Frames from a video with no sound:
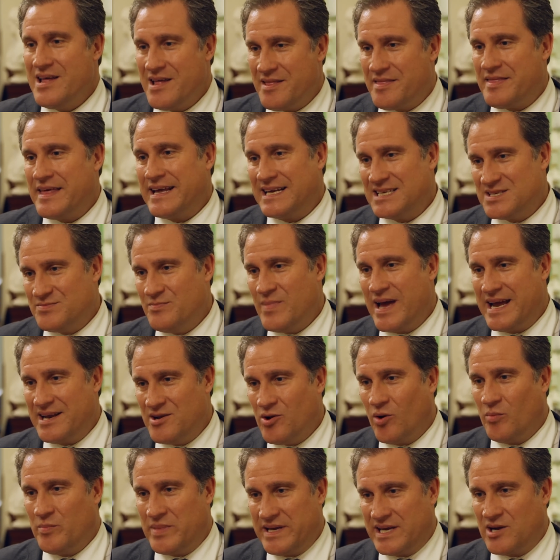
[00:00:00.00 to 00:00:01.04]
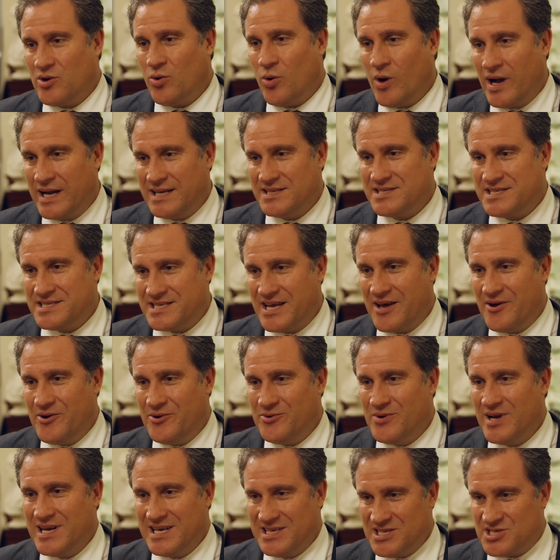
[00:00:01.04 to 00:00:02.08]
things may not be quite so
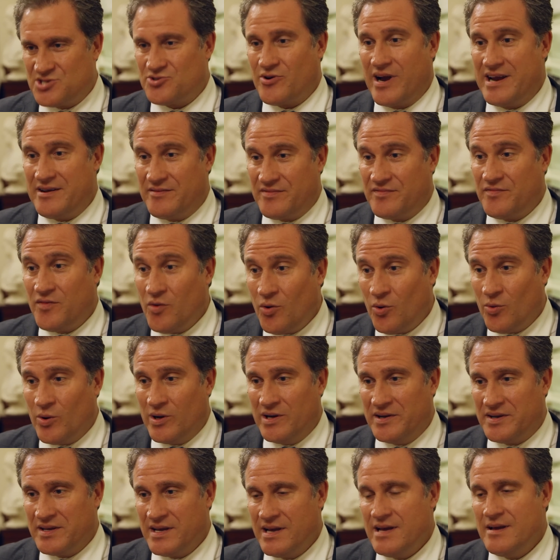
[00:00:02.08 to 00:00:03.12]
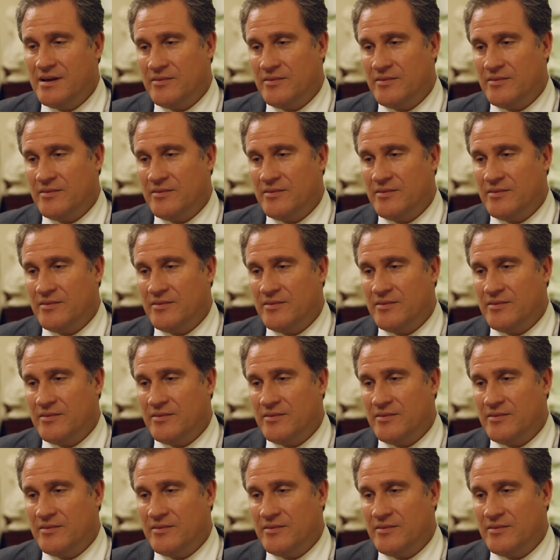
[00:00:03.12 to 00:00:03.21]
straightforward